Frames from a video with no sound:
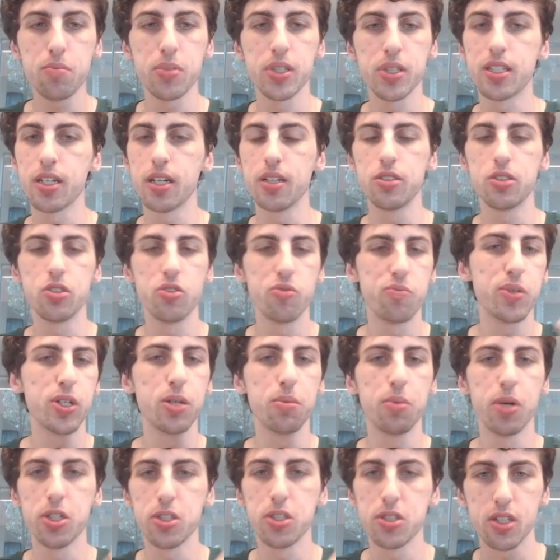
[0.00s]
Because you put a
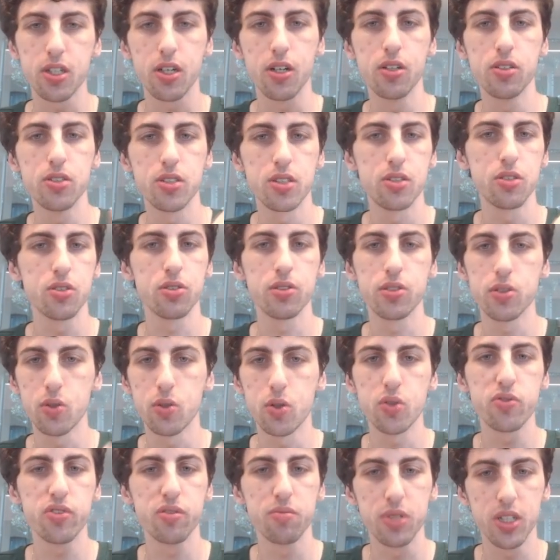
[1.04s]
bunch of cards in your
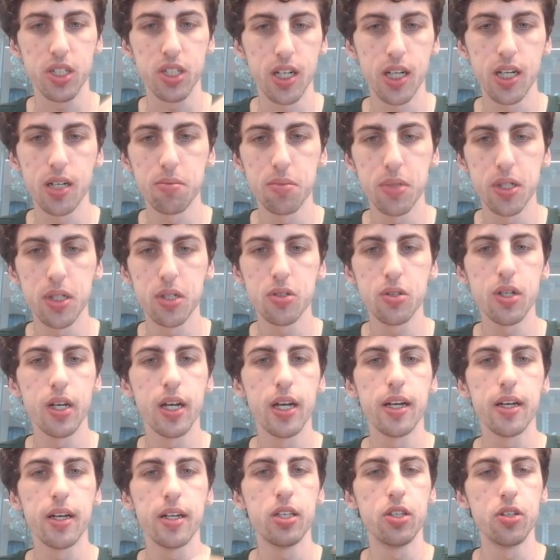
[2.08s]
soul from the combo,
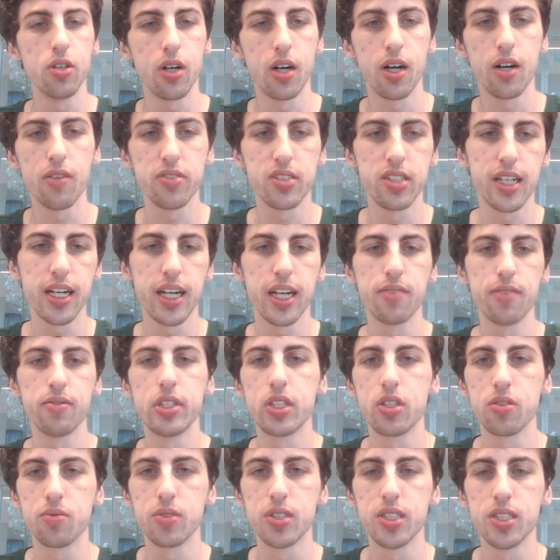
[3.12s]
you'll often have the
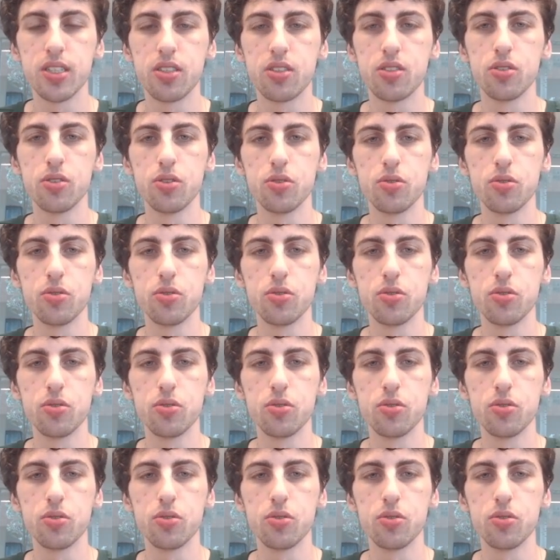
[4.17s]
3 to